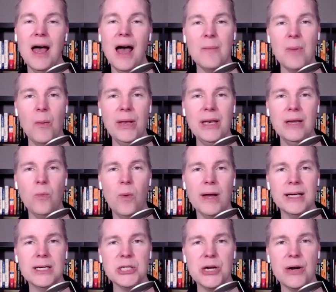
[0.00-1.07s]
But we did
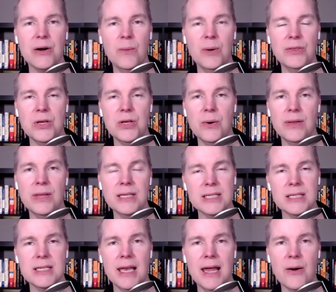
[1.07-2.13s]
want to share it with you. And this
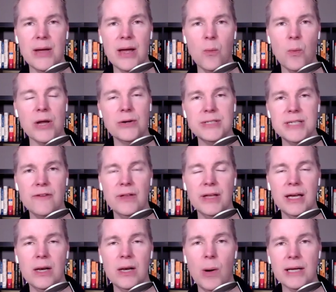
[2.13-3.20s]
is an area where you're
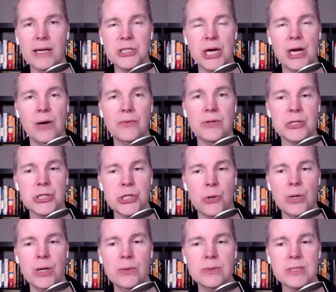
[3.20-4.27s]
definitely going to want to check out the
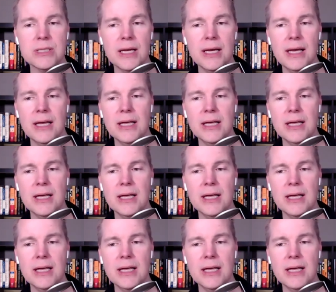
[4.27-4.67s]
show notes.